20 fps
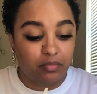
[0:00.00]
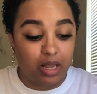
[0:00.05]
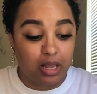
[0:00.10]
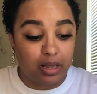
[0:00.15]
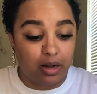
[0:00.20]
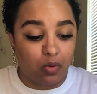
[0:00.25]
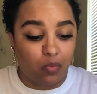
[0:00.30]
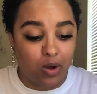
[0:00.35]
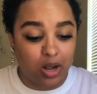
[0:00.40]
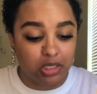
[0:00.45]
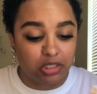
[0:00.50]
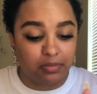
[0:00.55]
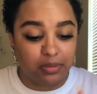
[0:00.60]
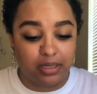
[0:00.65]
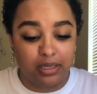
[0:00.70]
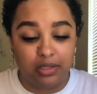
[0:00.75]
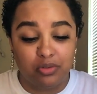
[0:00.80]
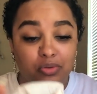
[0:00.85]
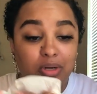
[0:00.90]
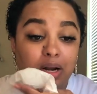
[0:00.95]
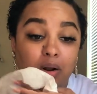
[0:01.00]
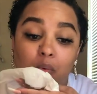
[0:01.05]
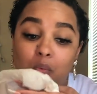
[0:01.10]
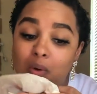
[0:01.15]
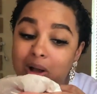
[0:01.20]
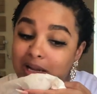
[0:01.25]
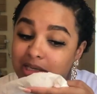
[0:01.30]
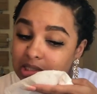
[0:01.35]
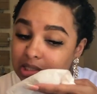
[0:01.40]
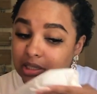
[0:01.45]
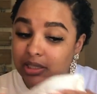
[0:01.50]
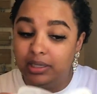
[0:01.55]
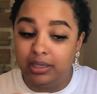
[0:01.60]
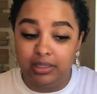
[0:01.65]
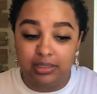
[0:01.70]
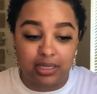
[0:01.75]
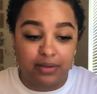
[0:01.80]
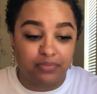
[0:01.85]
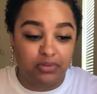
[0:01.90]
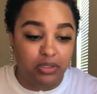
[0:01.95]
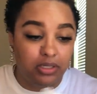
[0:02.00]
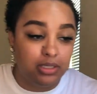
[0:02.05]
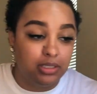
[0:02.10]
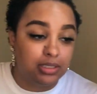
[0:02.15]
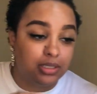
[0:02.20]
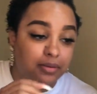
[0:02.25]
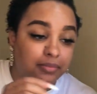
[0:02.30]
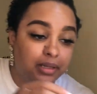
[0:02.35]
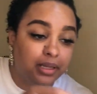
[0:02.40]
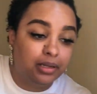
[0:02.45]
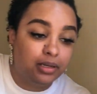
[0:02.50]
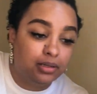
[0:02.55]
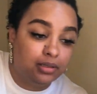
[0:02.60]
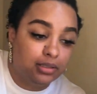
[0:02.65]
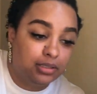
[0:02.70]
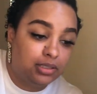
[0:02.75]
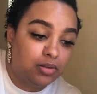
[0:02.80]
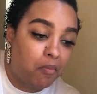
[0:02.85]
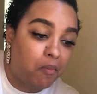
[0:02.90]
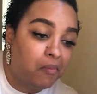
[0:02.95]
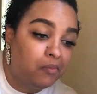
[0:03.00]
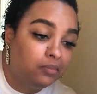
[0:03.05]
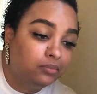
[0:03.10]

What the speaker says: I gotta wash my hands. You gotta wash your hands after you eat something like this.